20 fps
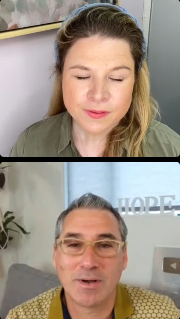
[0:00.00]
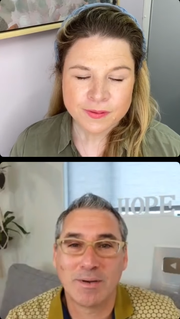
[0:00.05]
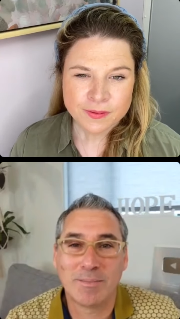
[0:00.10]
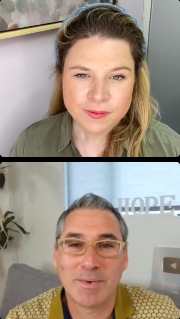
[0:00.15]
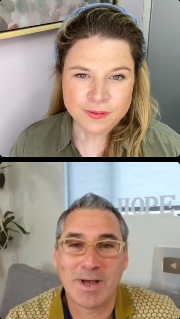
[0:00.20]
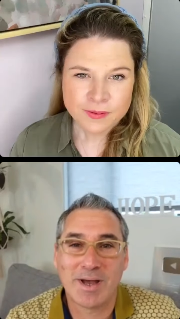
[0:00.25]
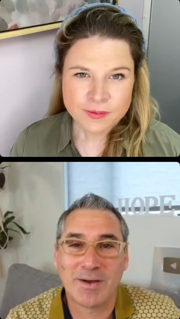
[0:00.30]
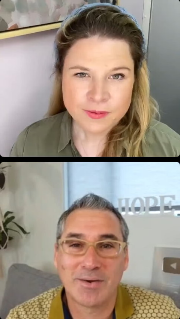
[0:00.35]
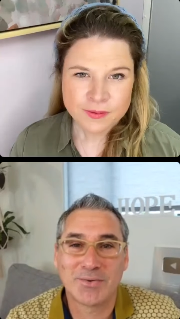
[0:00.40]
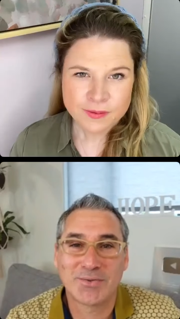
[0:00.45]

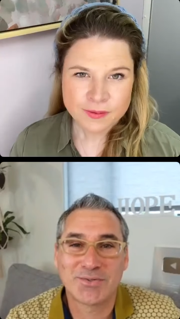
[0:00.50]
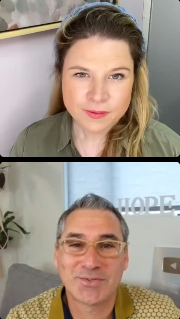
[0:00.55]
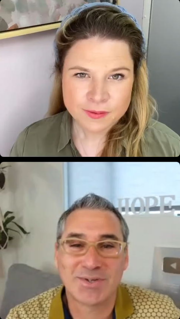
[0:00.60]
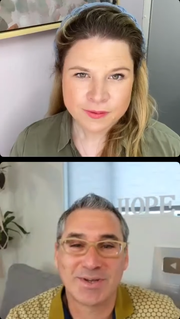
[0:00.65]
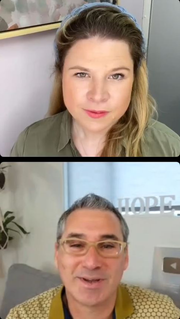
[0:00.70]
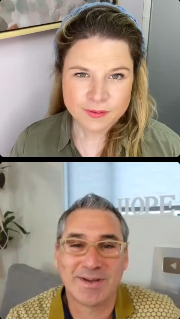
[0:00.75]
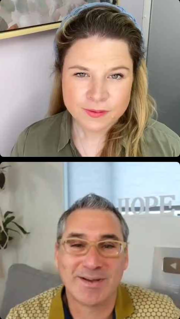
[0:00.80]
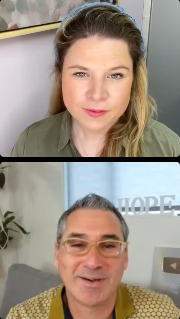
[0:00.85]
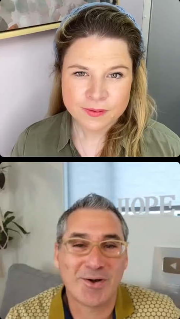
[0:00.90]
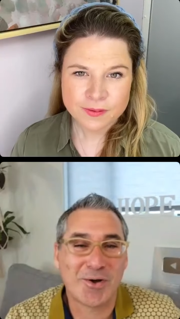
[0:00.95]
Speaker 1: about
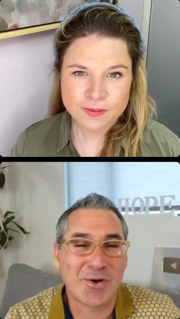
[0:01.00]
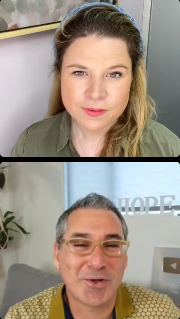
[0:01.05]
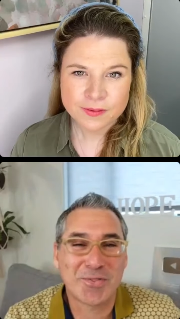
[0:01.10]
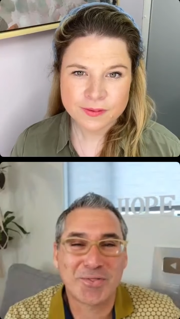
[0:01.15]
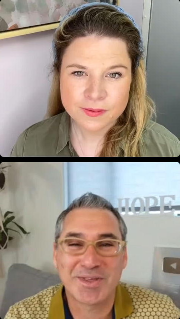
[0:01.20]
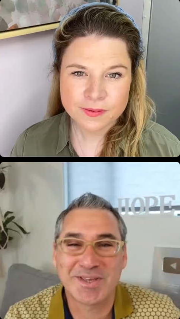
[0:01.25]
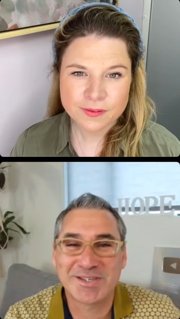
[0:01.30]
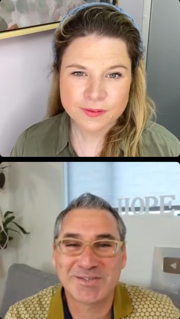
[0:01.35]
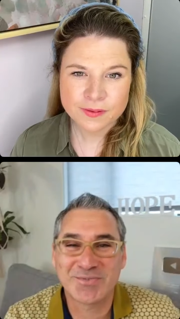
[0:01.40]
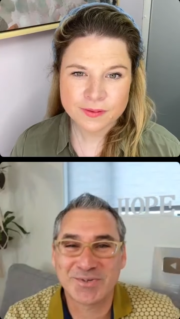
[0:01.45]
uh, all
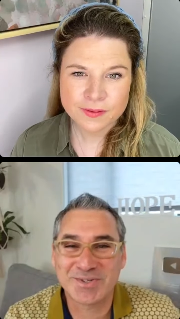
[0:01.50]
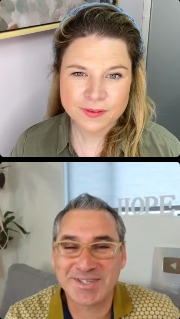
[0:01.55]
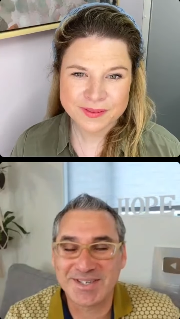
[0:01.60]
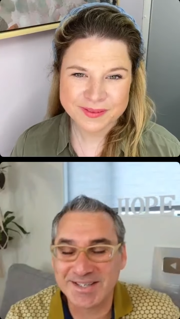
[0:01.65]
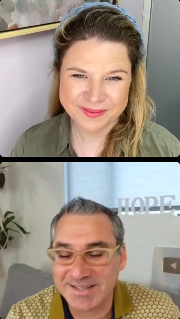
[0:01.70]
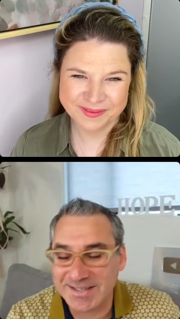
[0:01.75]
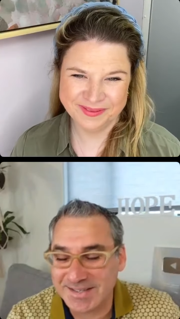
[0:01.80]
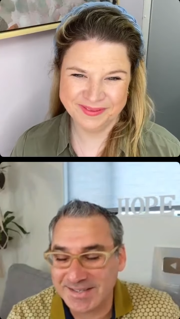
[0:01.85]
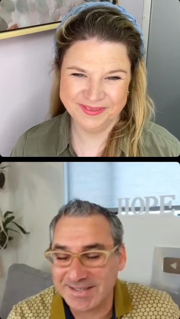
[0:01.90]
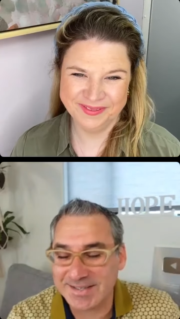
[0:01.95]
things
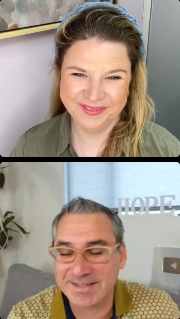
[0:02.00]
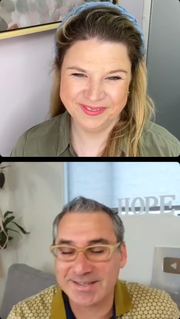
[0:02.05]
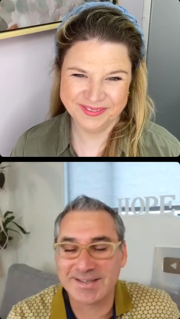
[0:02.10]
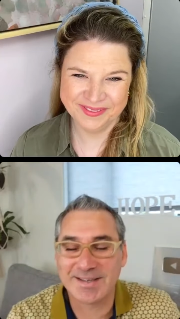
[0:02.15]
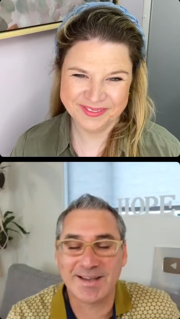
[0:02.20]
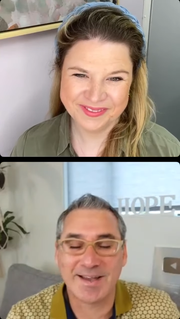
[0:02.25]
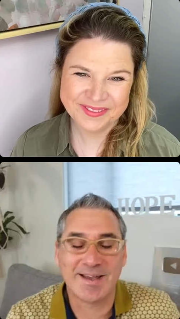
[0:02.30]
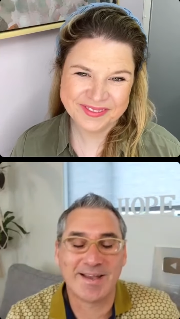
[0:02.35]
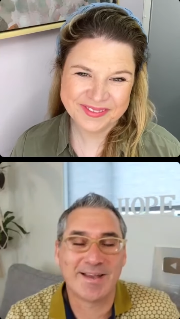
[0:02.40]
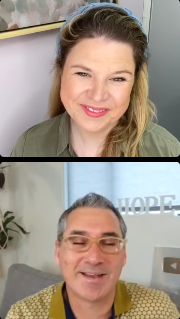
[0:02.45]

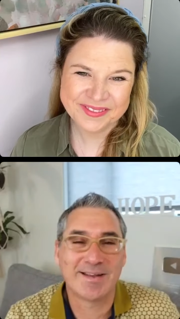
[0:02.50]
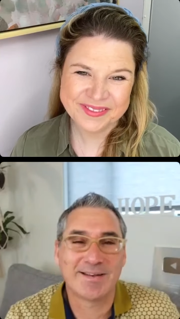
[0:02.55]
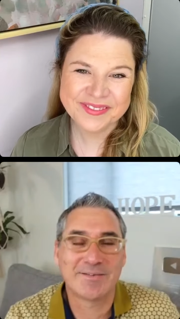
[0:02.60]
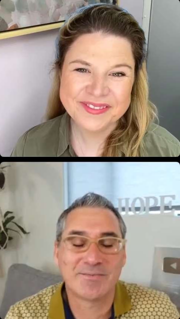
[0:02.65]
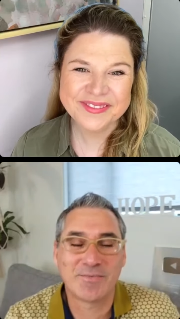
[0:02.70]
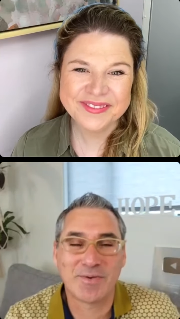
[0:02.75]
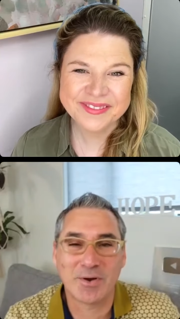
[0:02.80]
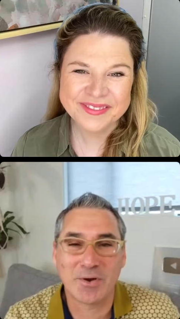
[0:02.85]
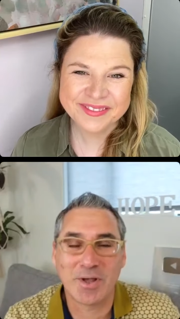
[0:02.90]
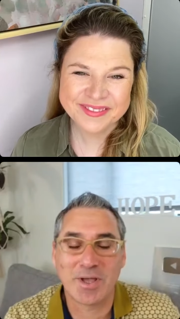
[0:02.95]
fertility and
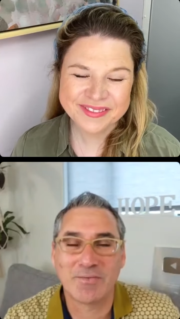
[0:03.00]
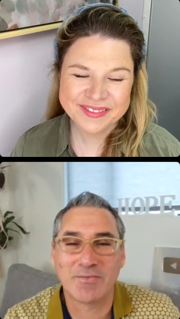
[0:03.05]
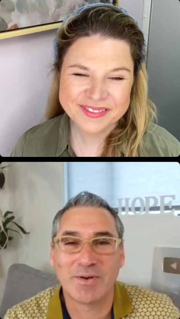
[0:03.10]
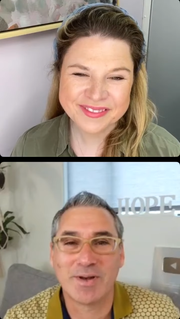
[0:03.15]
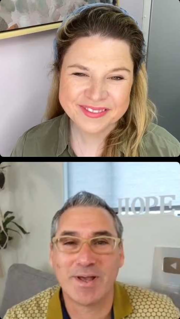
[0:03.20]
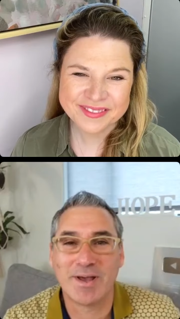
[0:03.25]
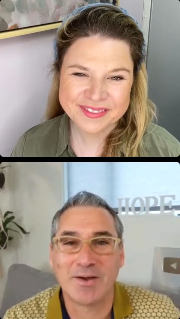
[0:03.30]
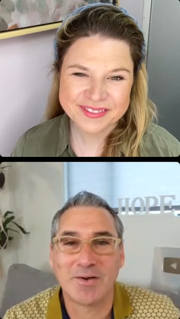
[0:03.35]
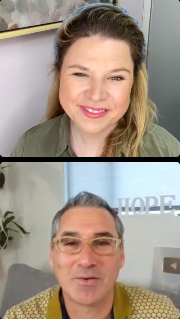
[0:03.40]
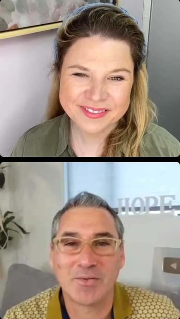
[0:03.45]
Fairhaven
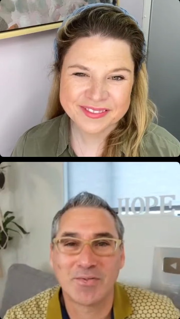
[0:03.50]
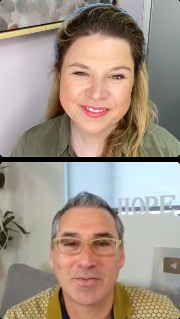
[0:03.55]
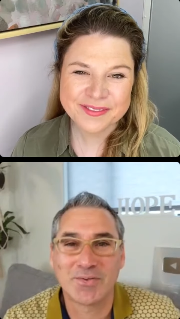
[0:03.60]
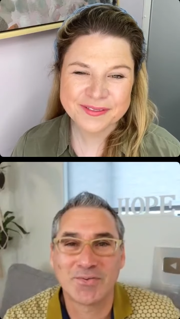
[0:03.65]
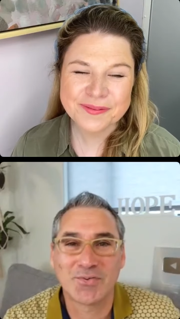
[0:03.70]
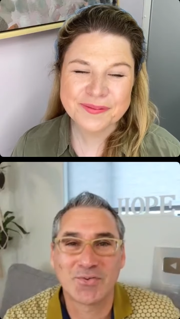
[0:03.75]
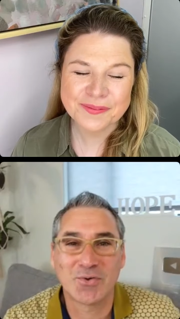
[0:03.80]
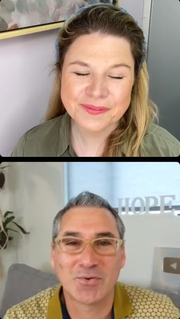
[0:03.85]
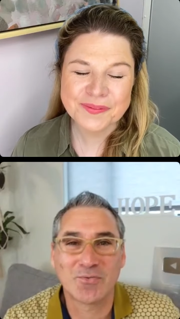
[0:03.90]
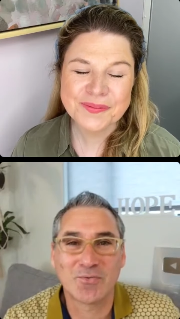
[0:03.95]
Health and
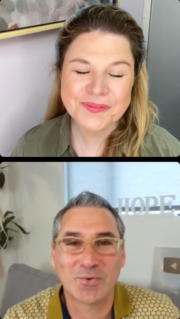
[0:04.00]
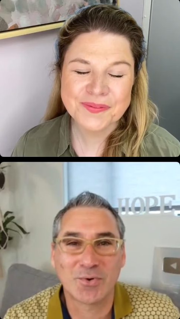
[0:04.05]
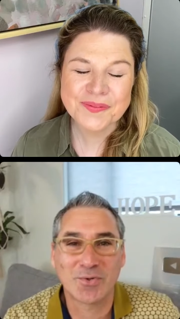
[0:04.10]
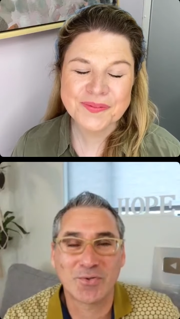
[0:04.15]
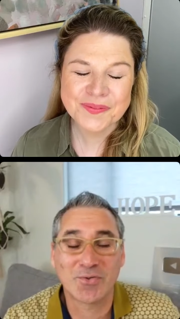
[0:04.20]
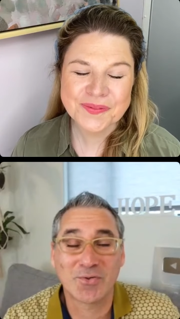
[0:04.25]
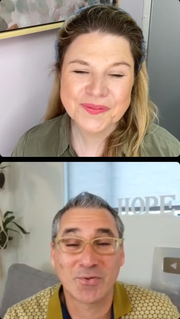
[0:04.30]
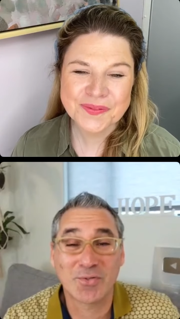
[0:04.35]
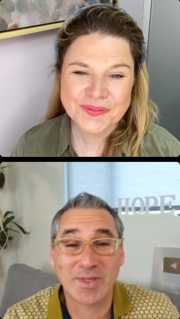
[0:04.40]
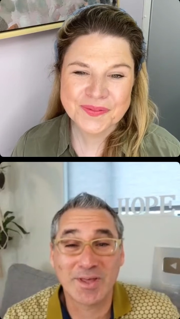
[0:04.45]
so forth.
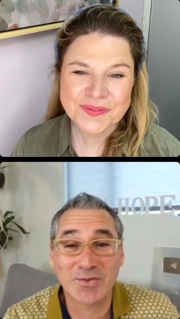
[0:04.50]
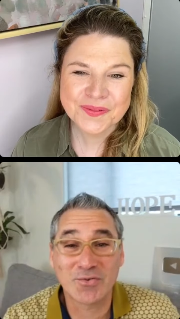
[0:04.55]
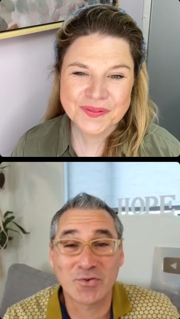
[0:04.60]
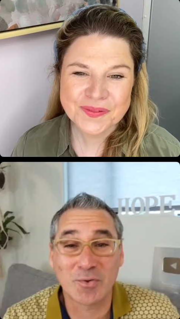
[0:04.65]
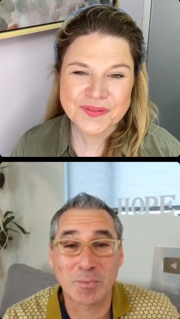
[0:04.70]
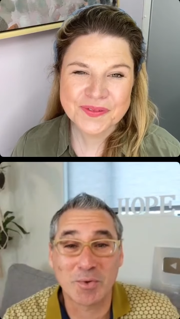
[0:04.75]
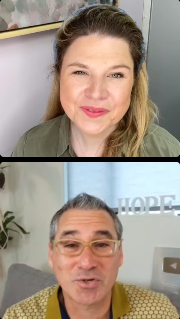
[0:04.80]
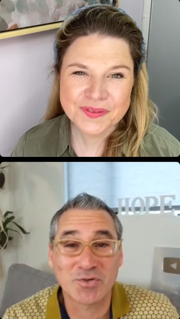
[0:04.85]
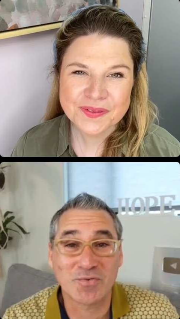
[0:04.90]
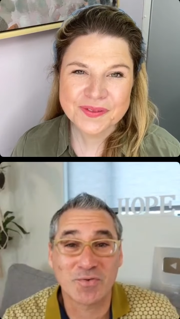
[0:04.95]
So thanks so
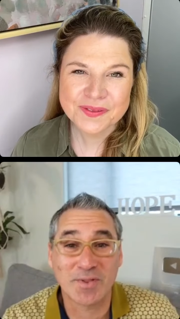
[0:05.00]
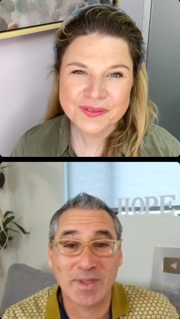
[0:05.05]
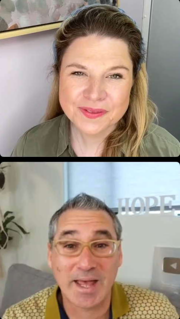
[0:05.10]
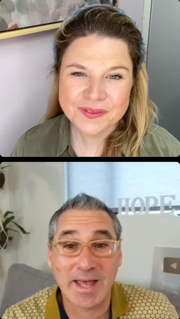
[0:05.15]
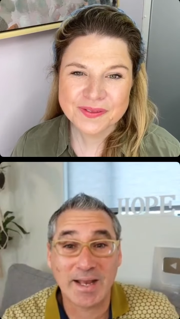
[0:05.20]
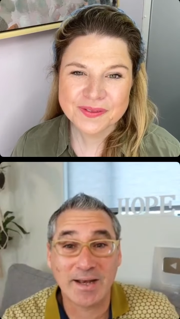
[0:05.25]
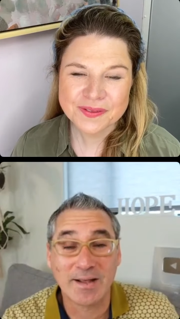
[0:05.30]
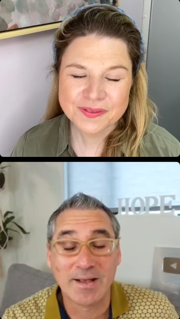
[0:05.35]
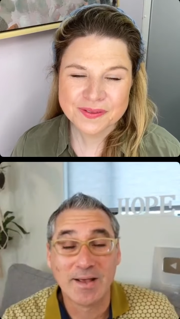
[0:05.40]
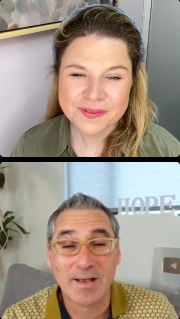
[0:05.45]
much for that.